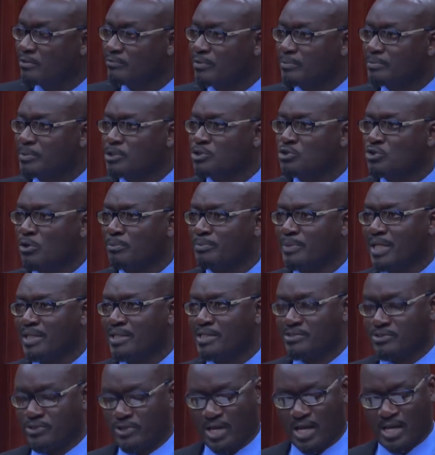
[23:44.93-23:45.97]
from the job
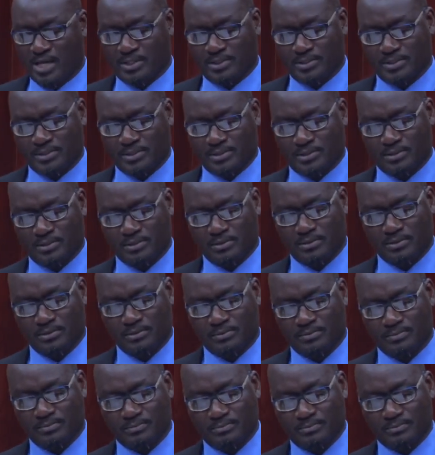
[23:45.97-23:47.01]
that she has.
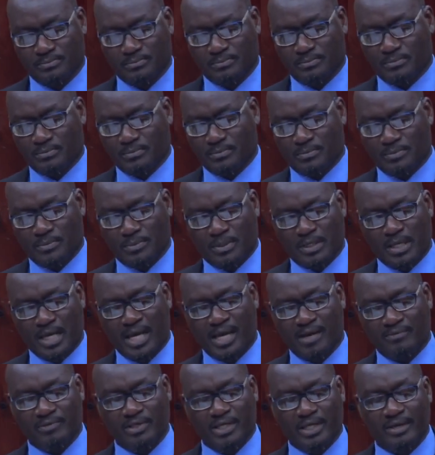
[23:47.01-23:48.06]

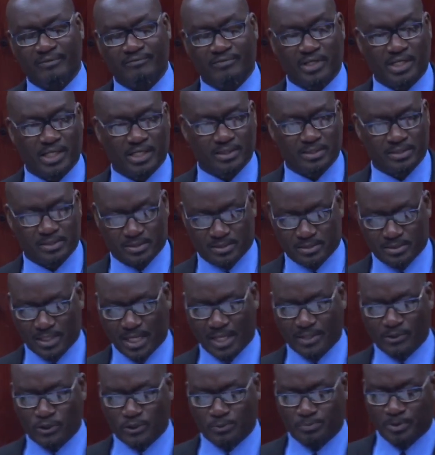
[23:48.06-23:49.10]
I have the evidence.
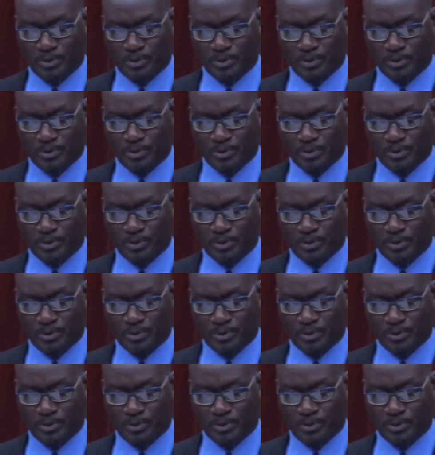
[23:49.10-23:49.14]
I don't